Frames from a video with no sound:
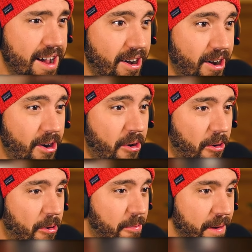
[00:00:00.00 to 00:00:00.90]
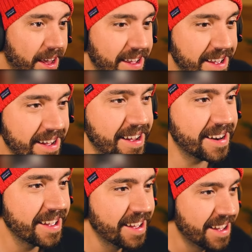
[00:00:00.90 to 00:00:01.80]
Oh my
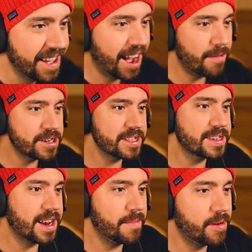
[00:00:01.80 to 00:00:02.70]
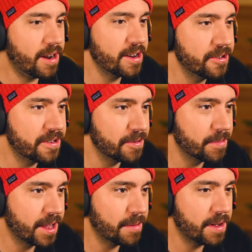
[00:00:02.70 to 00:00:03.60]
God. How much of this can I put on YouTube?
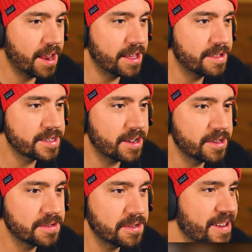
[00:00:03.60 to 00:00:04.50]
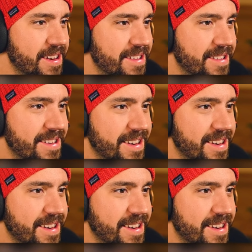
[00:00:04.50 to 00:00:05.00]
Can I put any of this on YouTube? Dude.